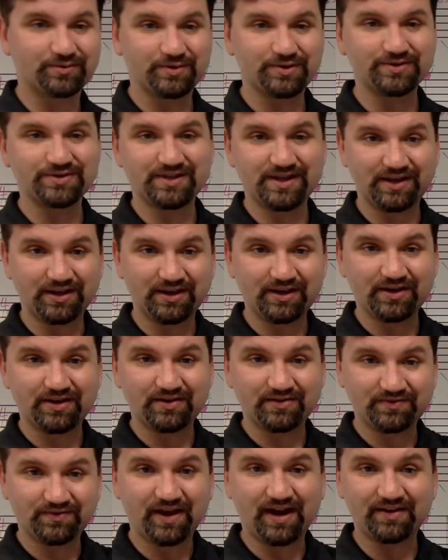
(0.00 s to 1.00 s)
will see
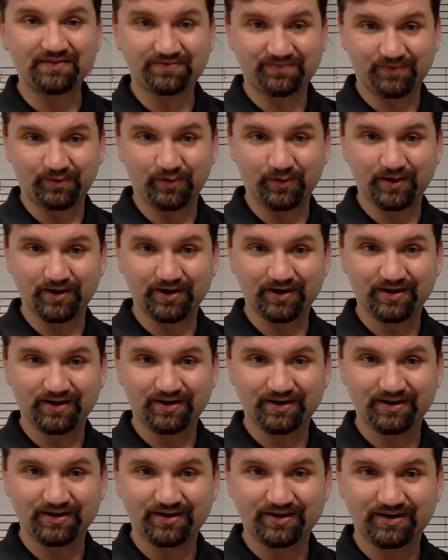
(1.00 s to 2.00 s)
5-4
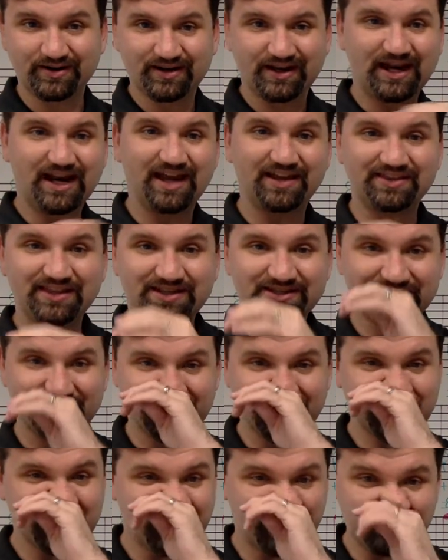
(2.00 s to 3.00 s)
and then to the
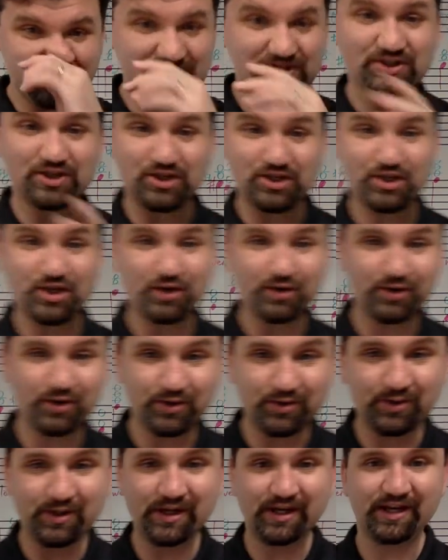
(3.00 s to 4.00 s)
sharp, just to show
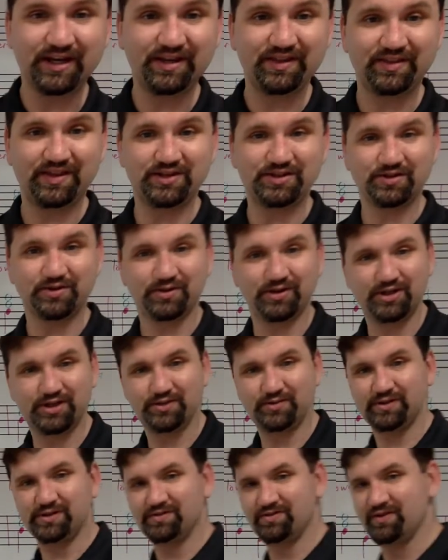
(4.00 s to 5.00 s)
you that you're going to do
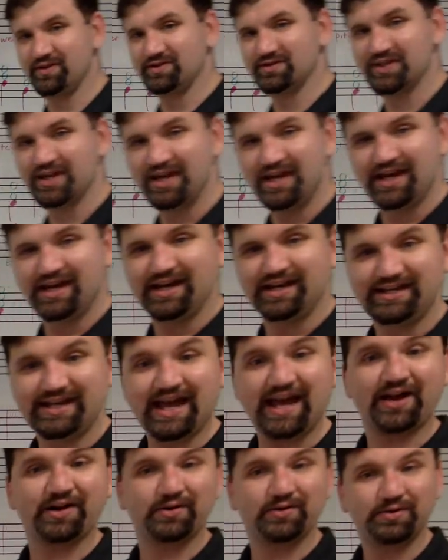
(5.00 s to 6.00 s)
each of those.
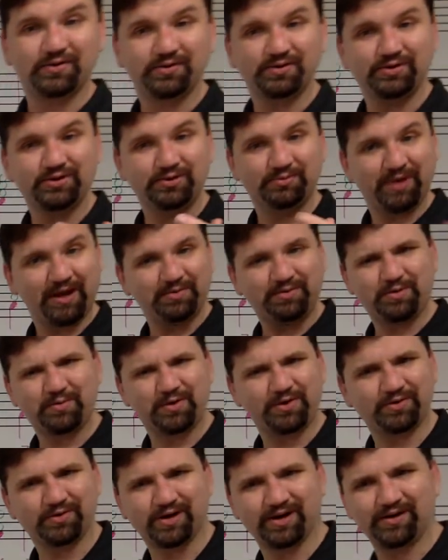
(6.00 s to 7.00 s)
Now, you might be
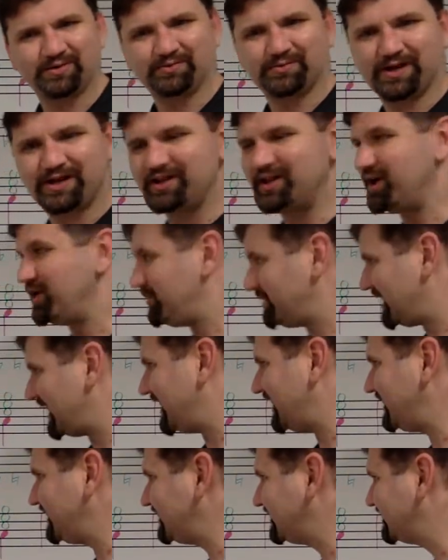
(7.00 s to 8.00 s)
wondering, well,
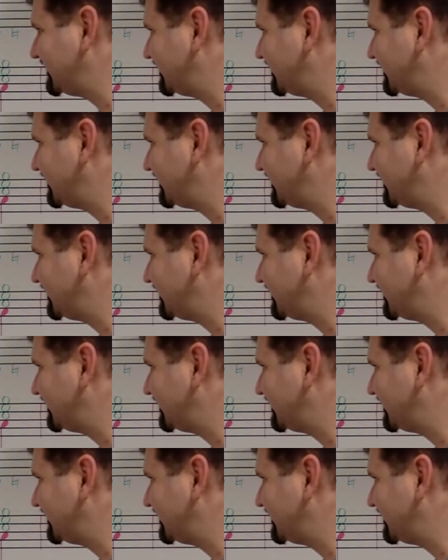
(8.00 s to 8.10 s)
okay,